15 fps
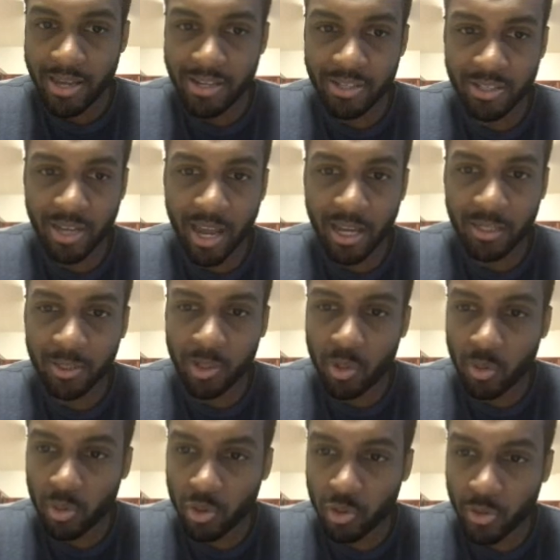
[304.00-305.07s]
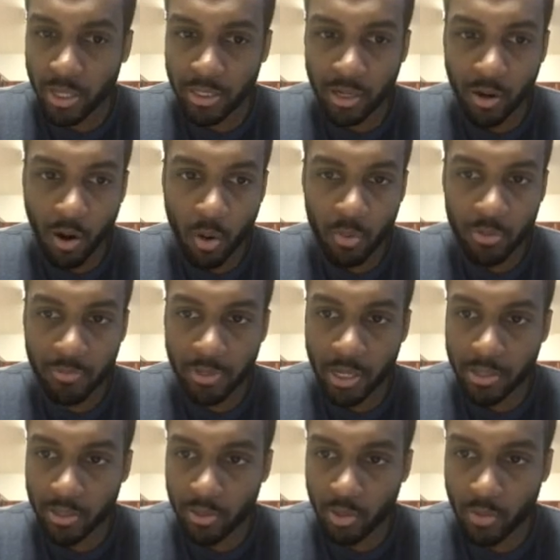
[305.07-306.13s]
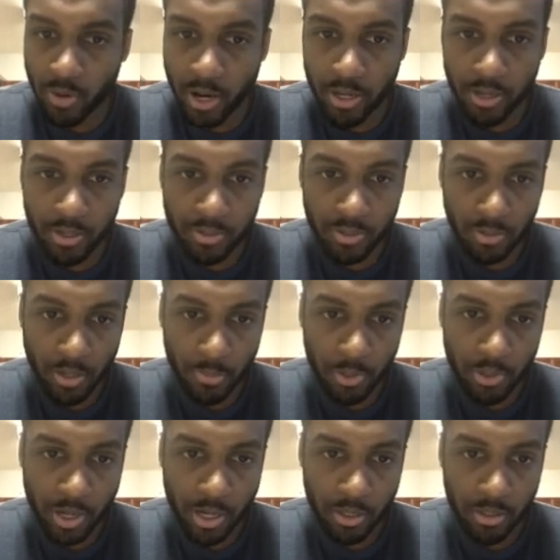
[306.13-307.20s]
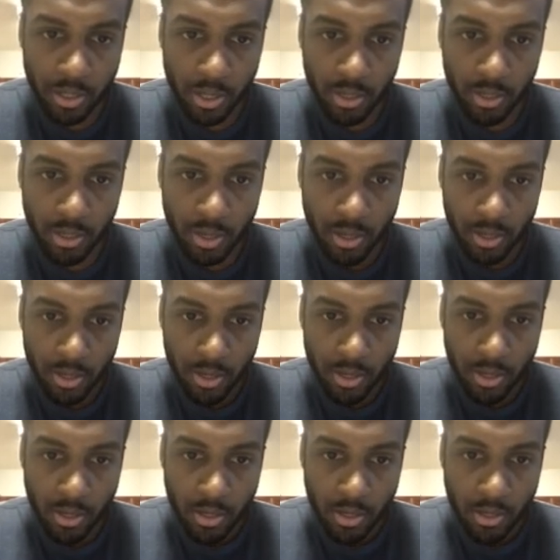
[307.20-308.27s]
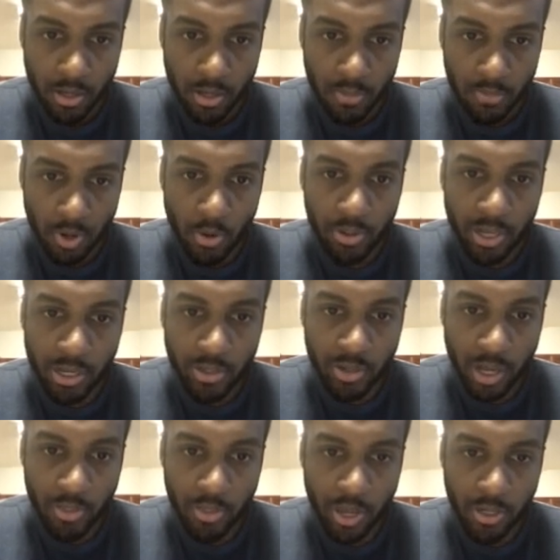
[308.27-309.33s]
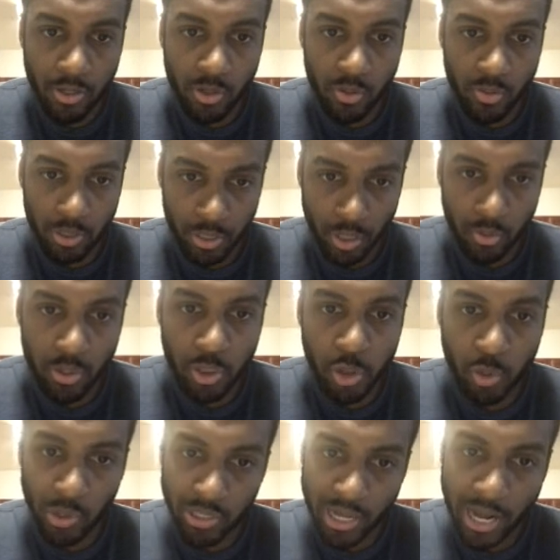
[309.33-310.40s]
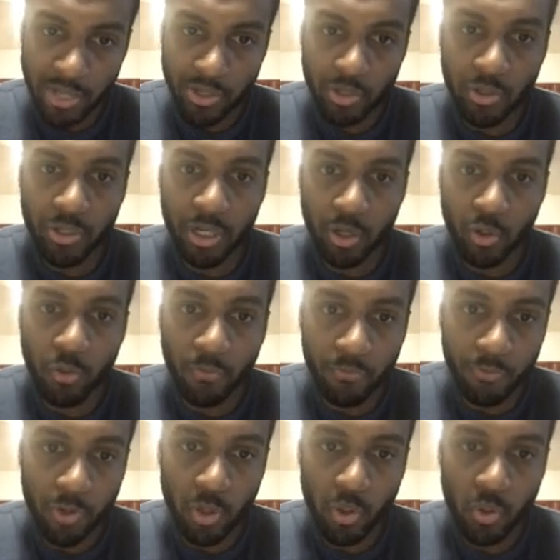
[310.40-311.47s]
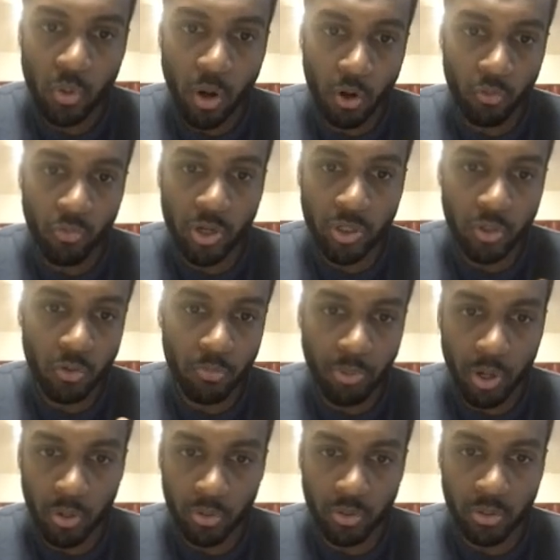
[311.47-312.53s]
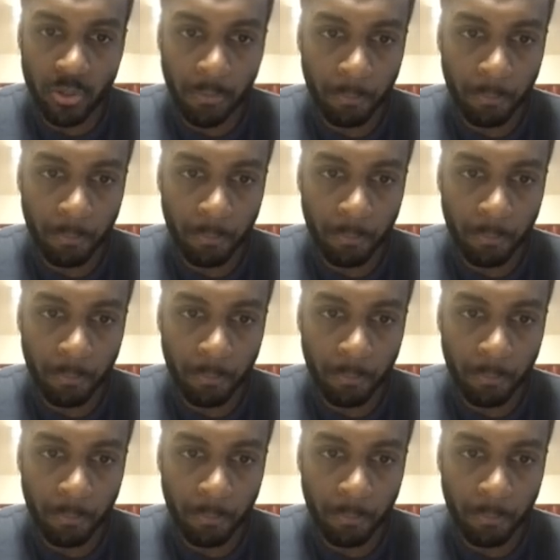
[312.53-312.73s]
it's like a little trick that I always forget to do right here. So let me try to think. Okay, so I think you click on these three dots and you click on View Original Posts.